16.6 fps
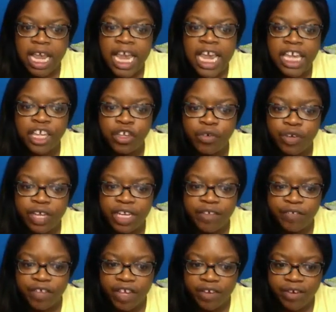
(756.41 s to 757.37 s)
and you need to
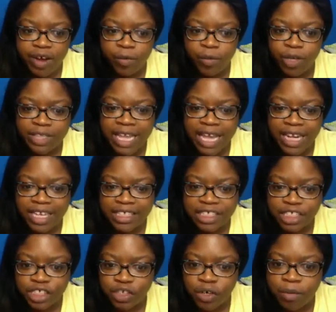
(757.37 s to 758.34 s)
figure out what that is
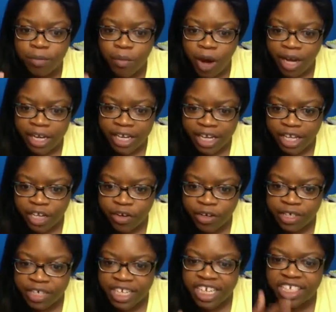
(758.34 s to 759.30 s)
in your marketing, your
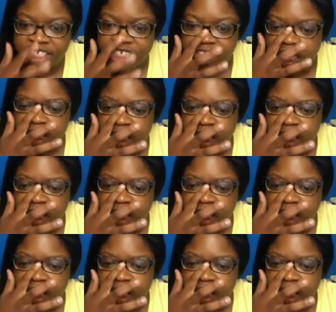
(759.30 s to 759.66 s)
niche.